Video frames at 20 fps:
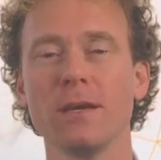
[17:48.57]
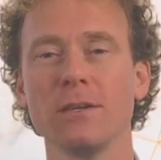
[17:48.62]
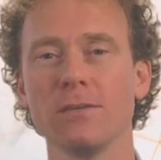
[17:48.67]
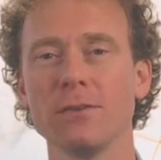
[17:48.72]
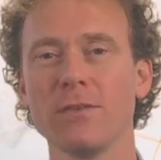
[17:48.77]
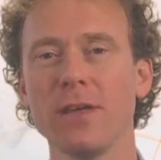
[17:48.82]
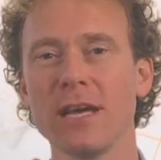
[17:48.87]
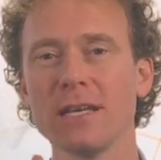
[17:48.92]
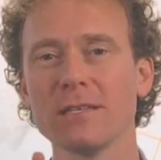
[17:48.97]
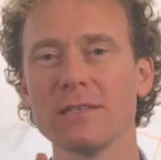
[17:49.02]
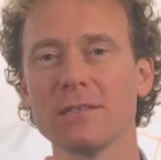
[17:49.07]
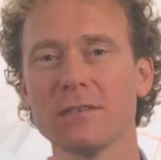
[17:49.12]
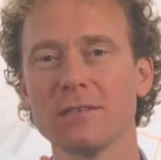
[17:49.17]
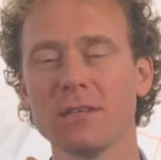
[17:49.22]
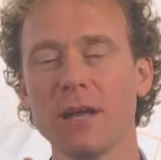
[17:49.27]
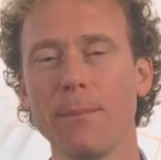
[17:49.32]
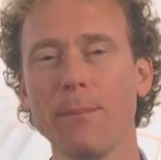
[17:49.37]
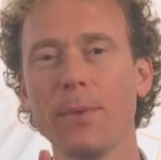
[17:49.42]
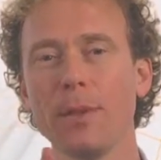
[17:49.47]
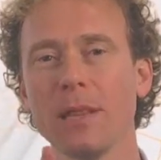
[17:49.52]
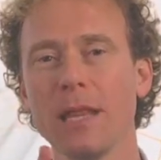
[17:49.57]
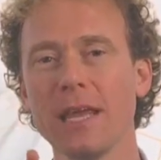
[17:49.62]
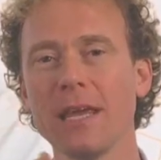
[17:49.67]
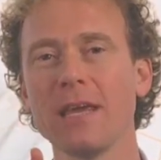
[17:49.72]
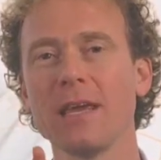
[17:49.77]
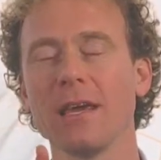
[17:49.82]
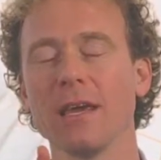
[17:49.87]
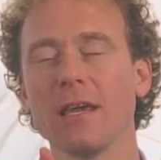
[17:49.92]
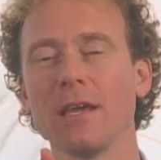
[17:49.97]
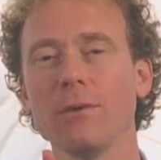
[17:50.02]
So that's the double
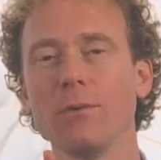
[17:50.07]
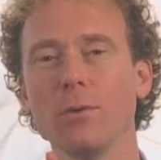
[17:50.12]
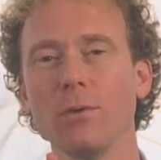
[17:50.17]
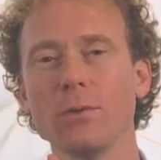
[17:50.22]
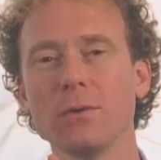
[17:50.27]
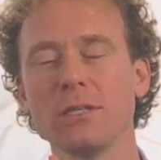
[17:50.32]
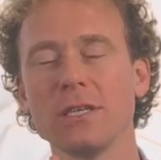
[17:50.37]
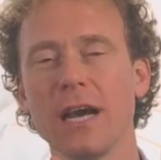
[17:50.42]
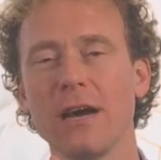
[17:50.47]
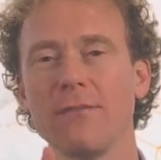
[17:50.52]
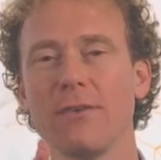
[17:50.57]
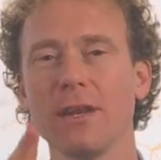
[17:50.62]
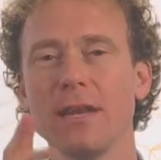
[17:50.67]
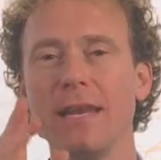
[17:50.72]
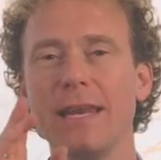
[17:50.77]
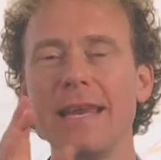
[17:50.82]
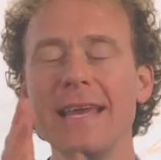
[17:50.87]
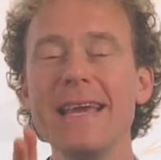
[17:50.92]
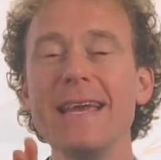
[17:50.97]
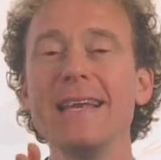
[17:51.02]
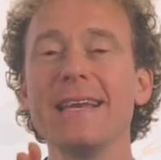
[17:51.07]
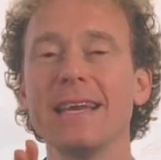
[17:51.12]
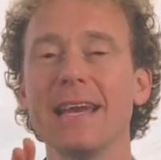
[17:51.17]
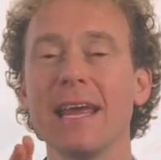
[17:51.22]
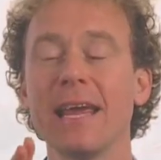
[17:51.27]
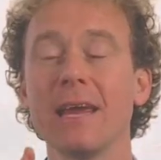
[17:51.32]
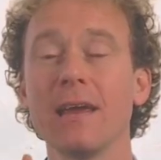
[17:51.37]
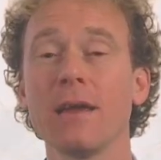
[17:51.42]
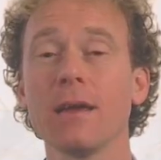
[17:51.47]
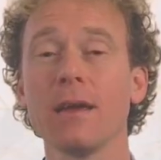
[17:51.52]
linking. You always have a lead
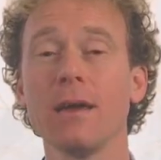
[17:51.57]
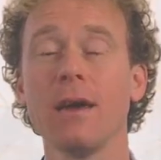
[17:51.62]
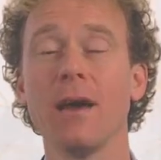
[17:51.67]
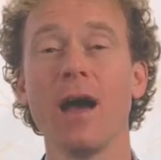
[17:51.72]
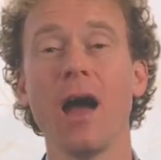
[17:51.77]
link